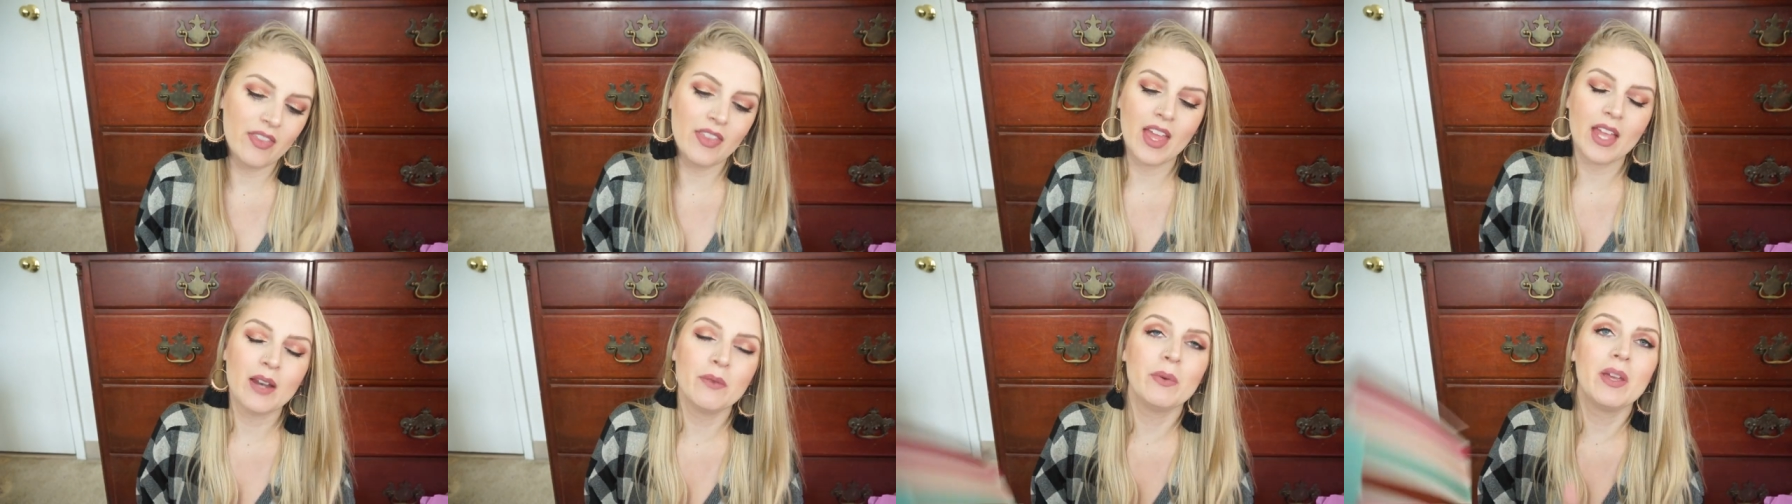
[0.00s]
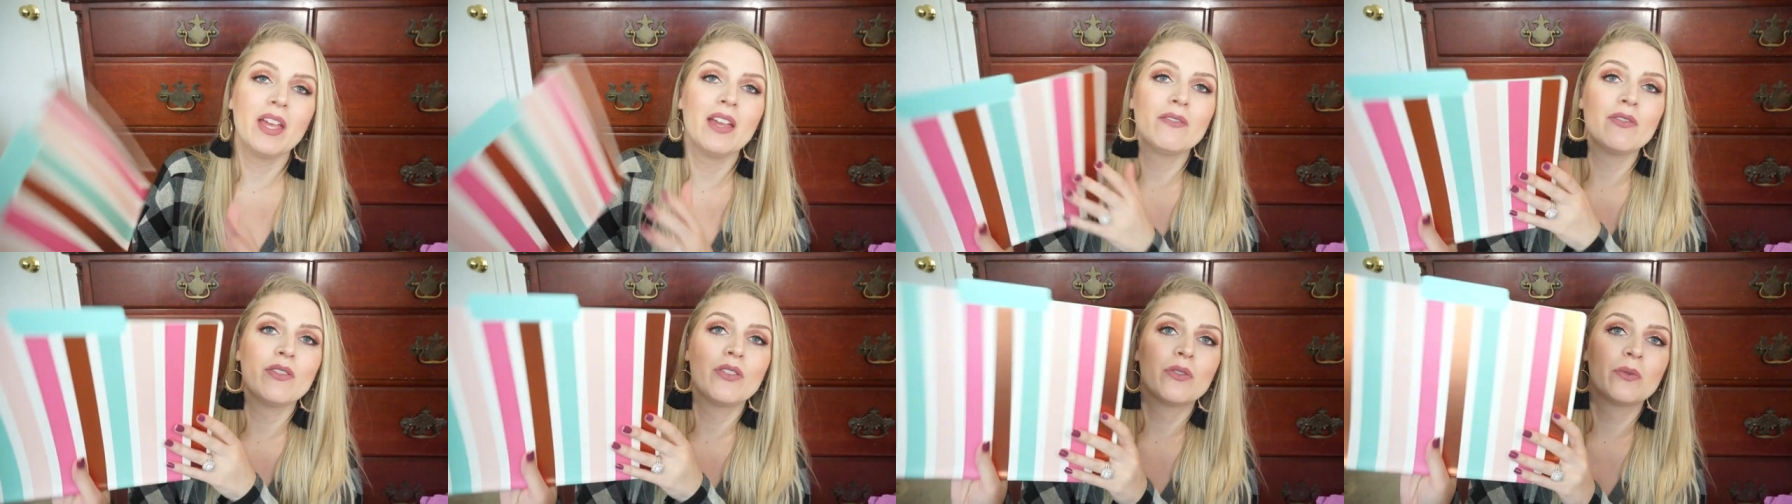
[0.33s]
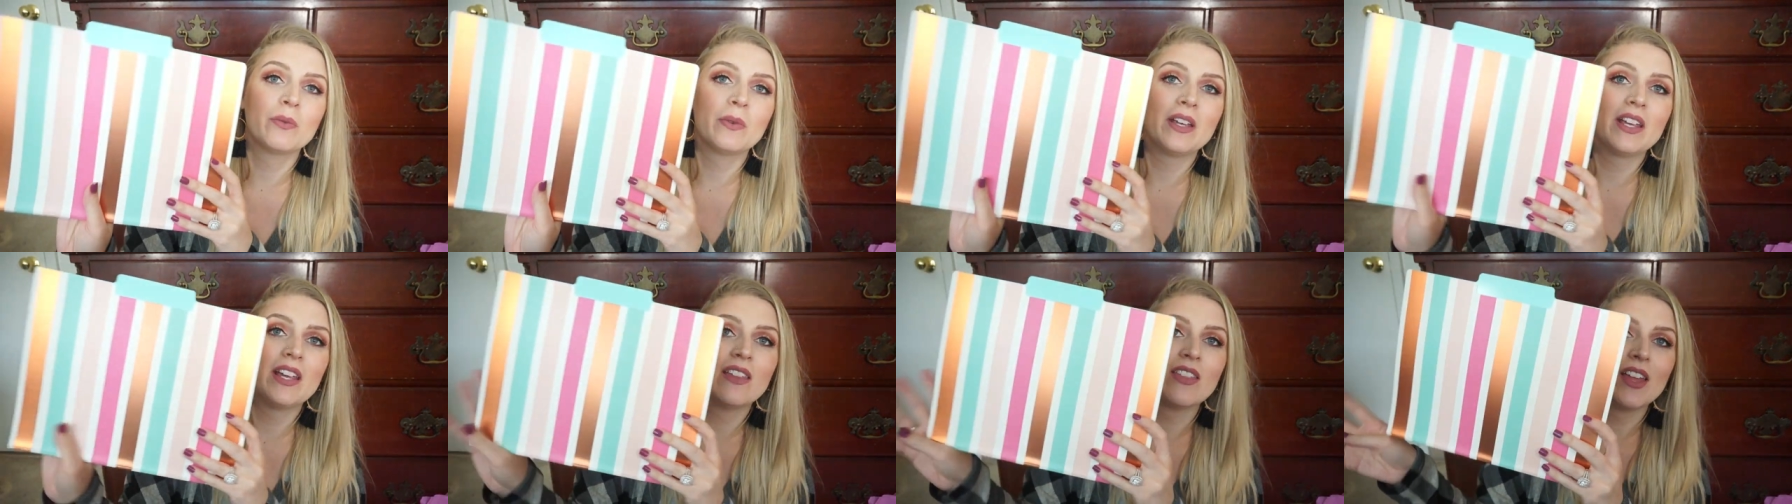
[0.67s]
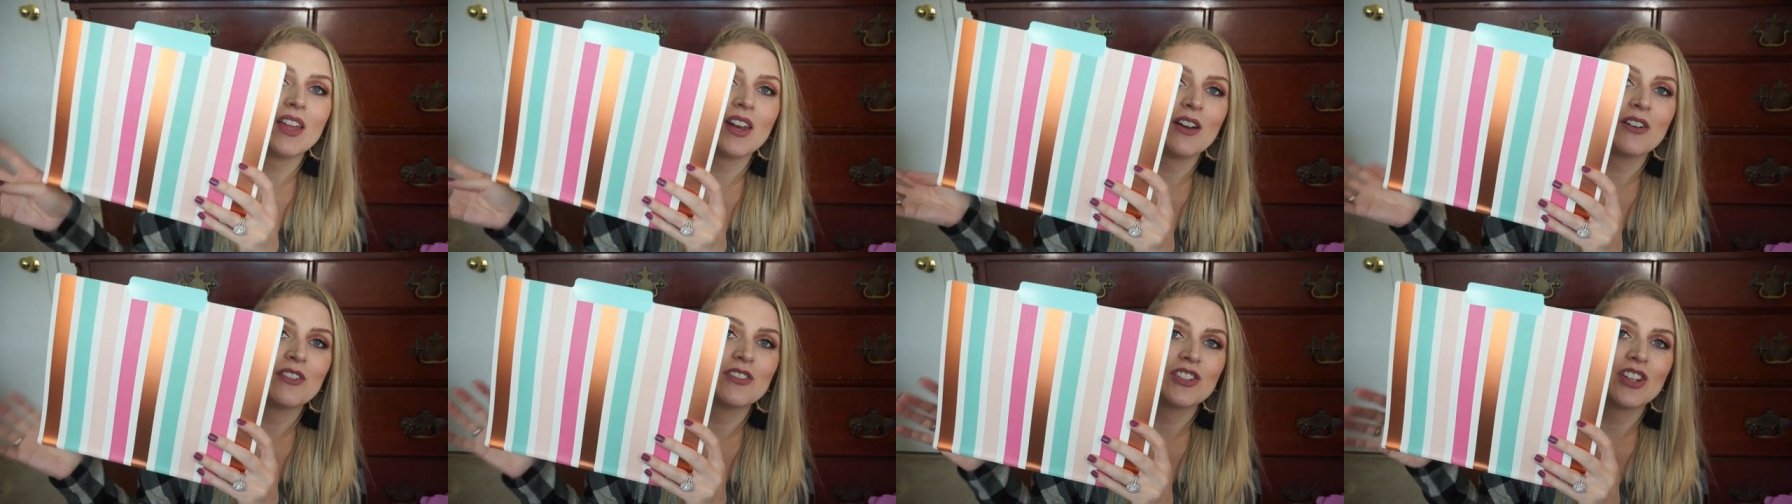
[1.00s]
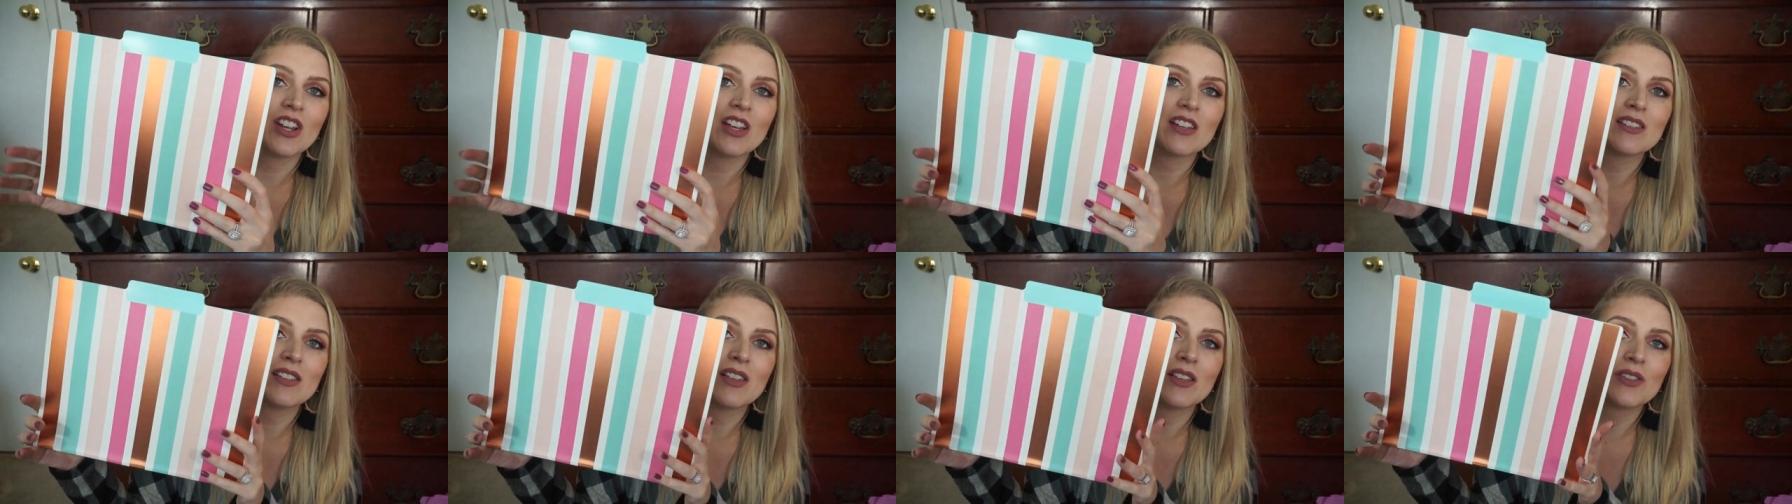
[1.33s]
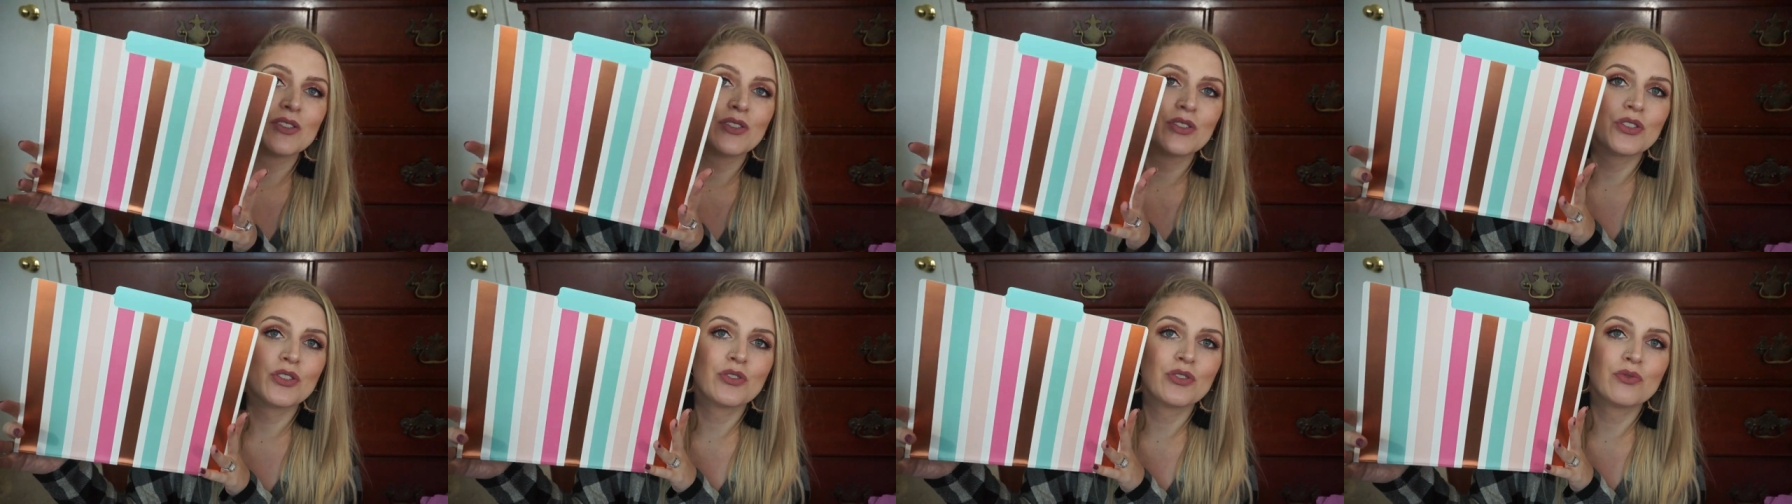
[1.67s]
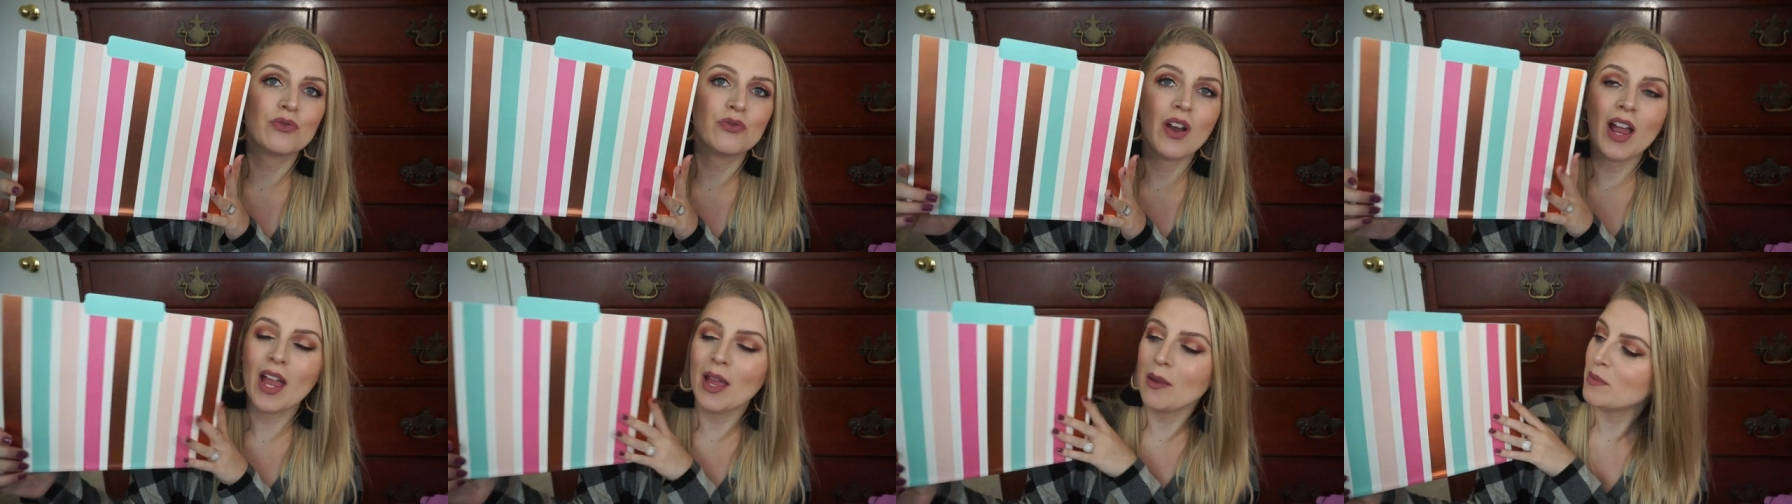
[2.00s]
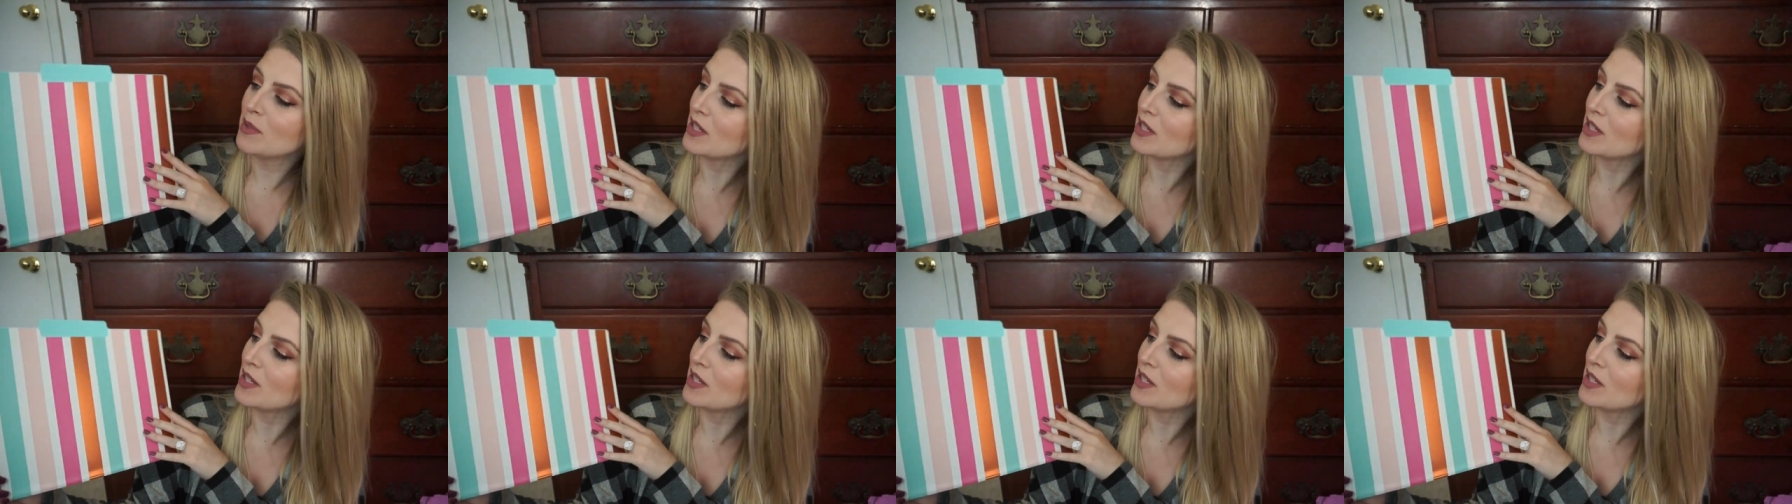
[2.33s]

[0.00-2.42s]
then we have three that are just striped,